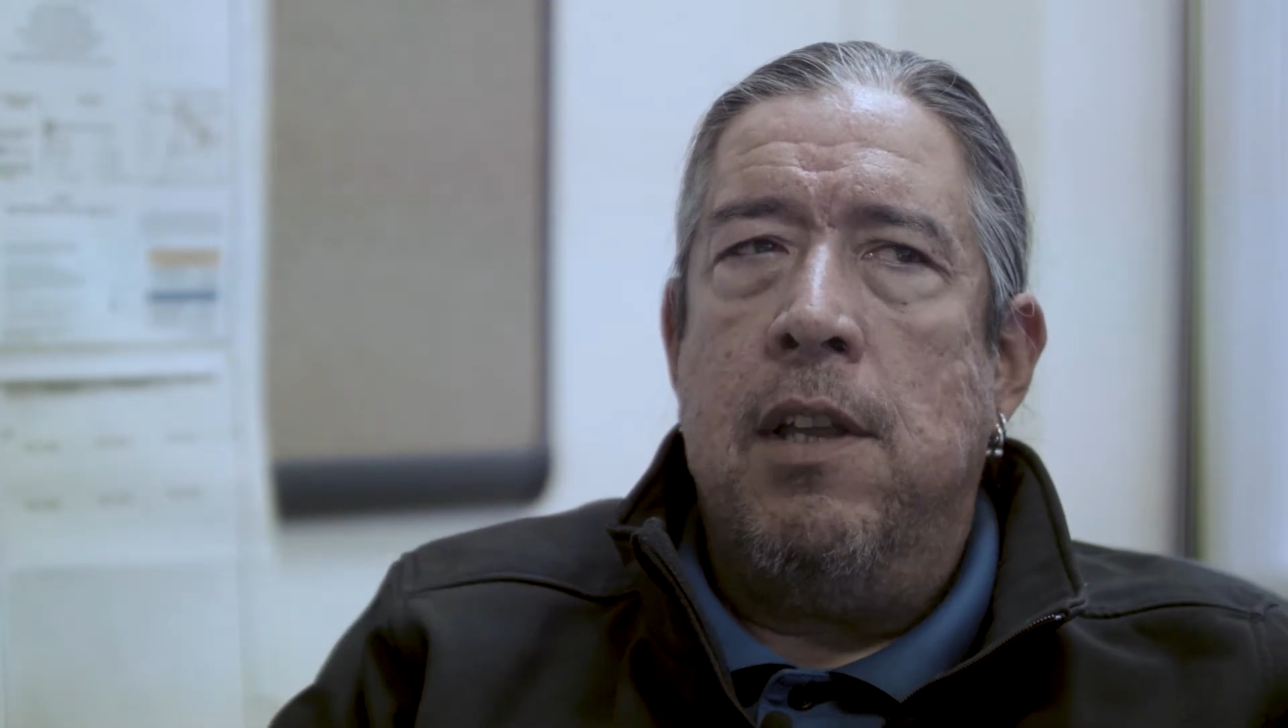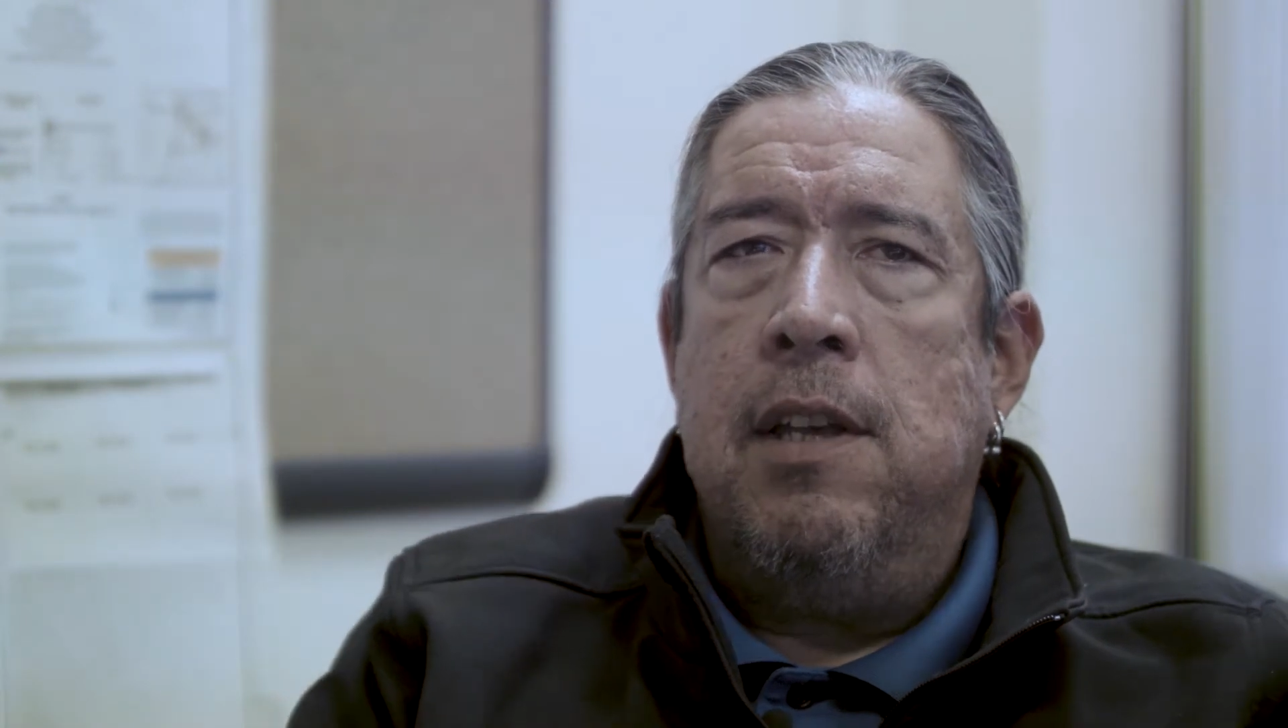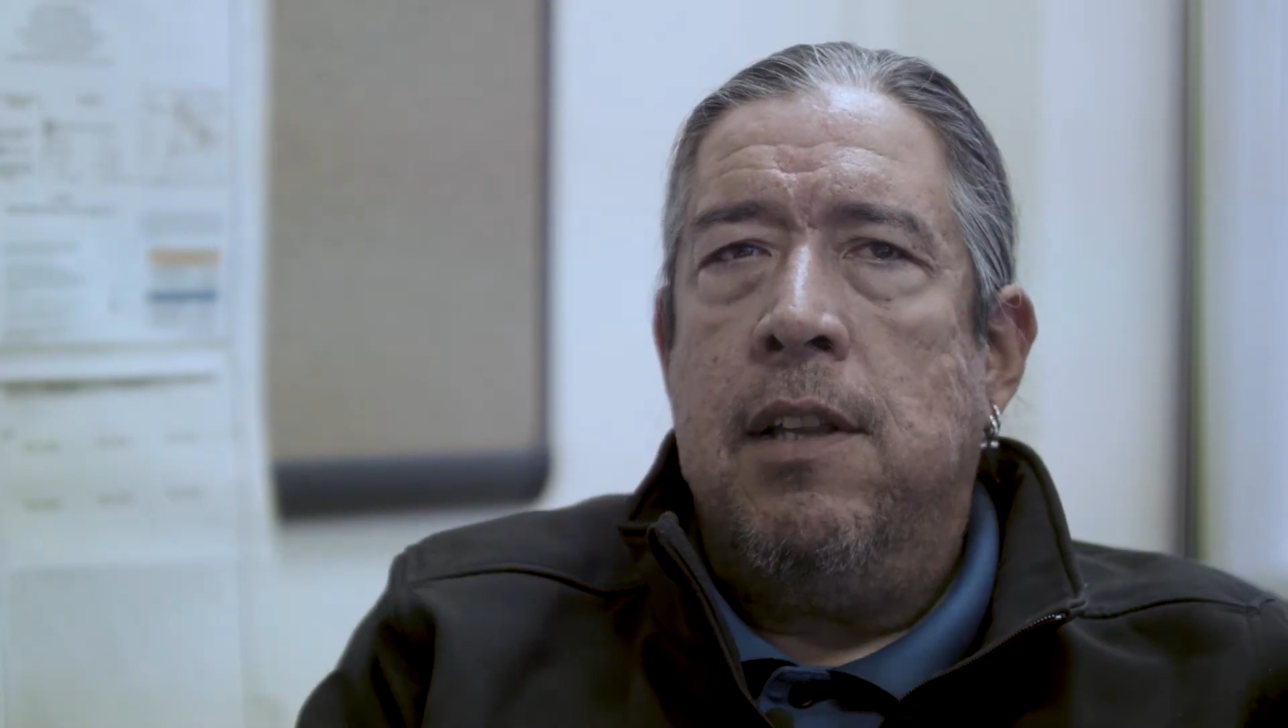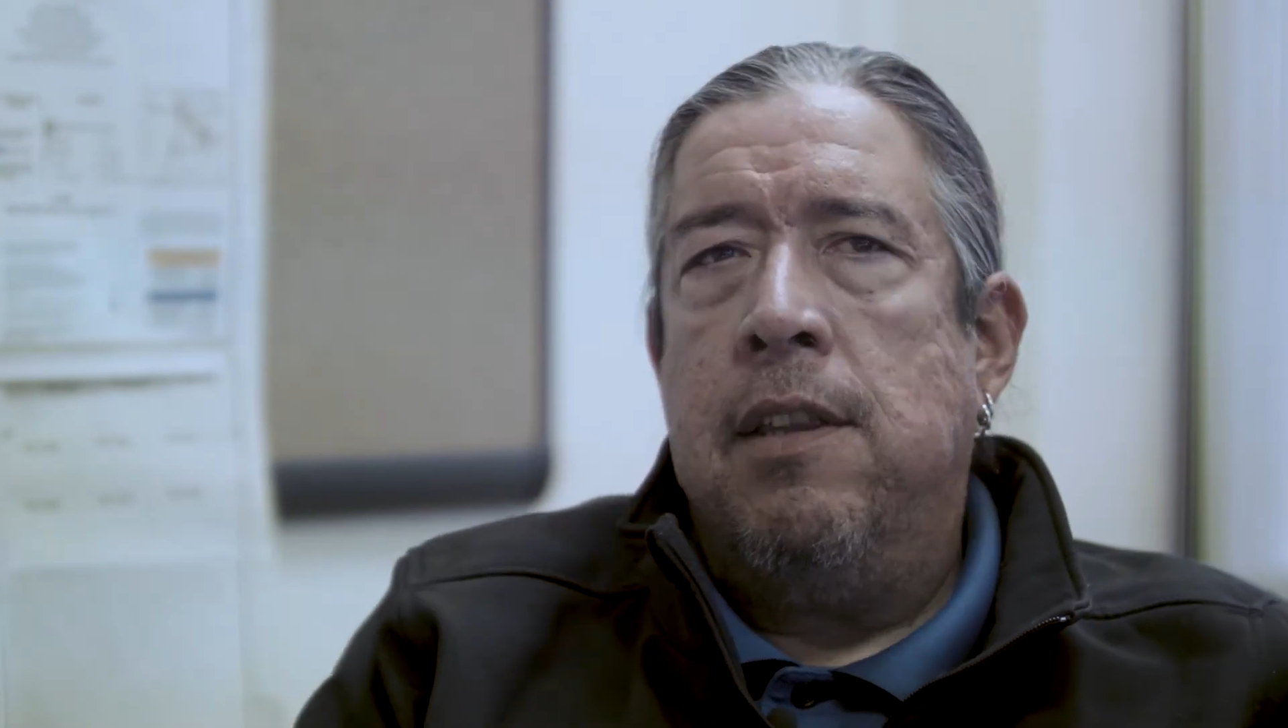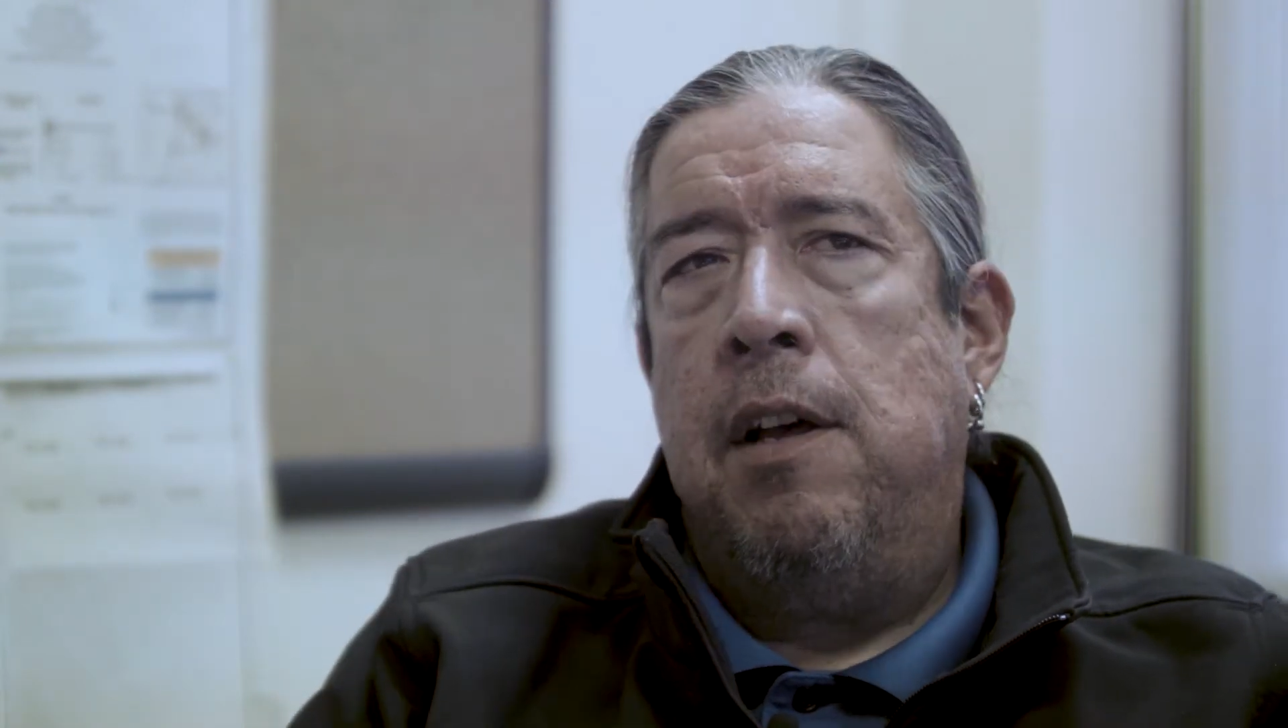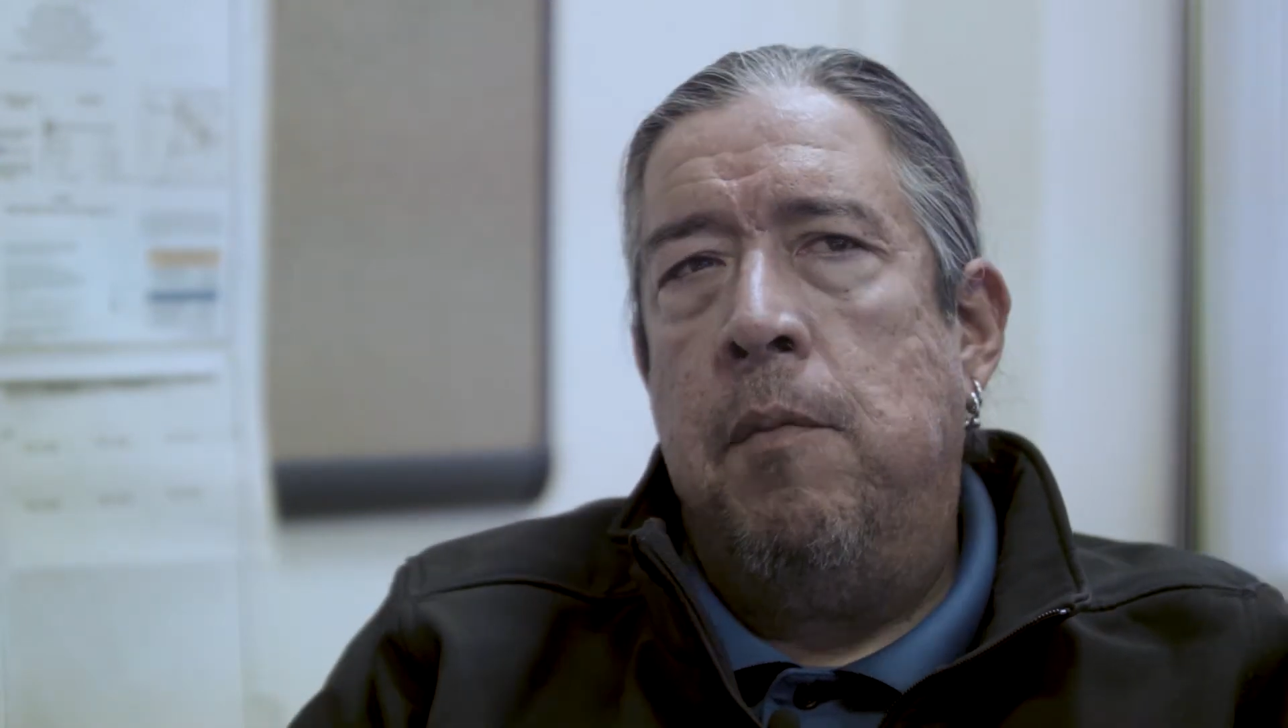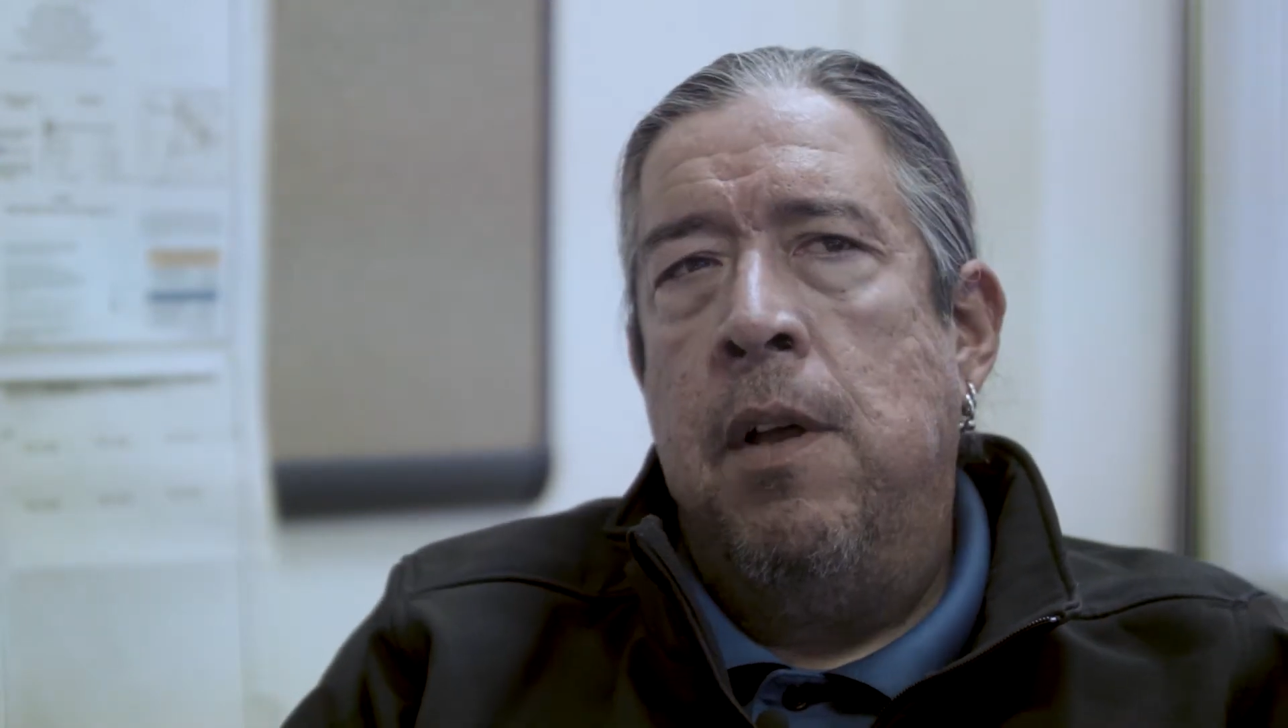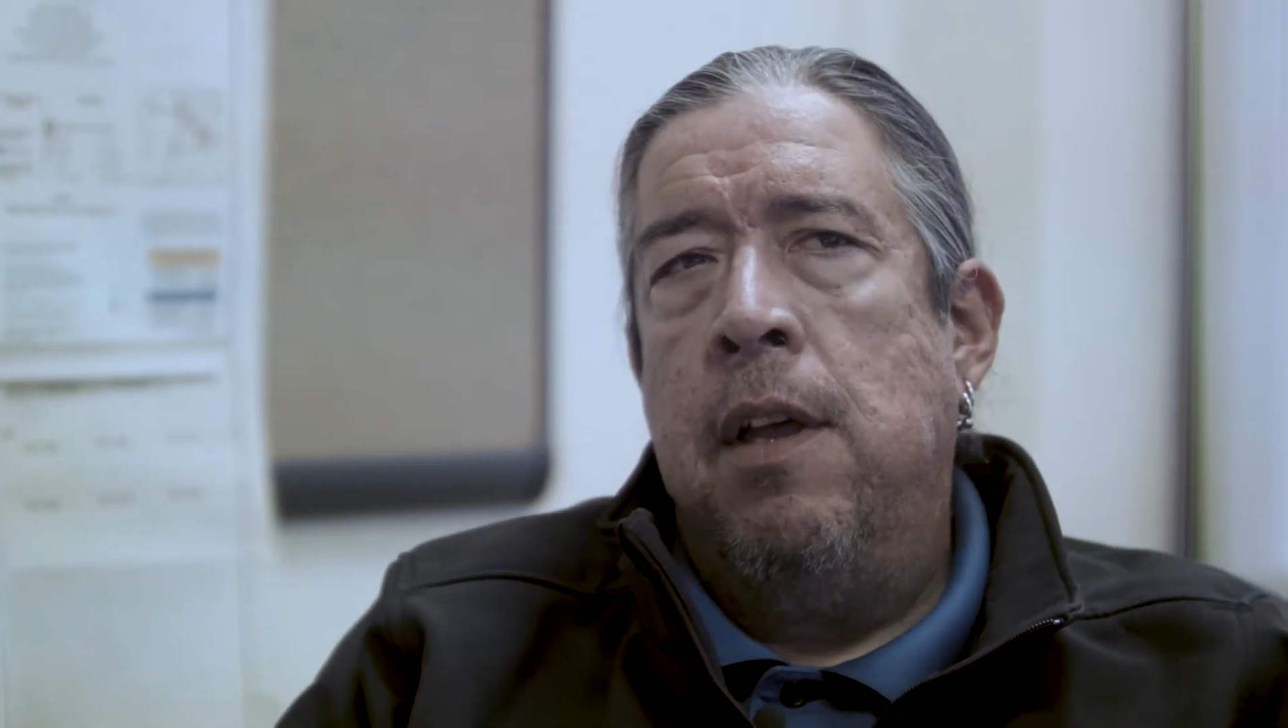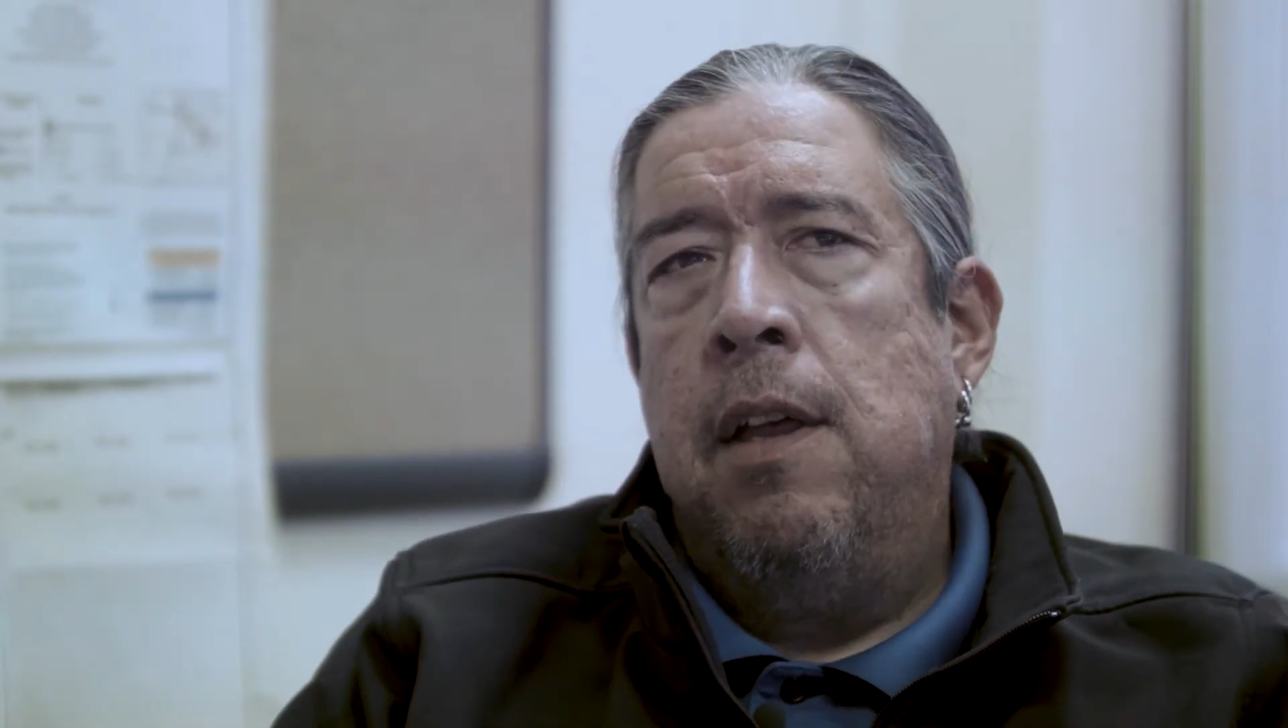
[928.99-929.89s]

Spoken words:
think they'll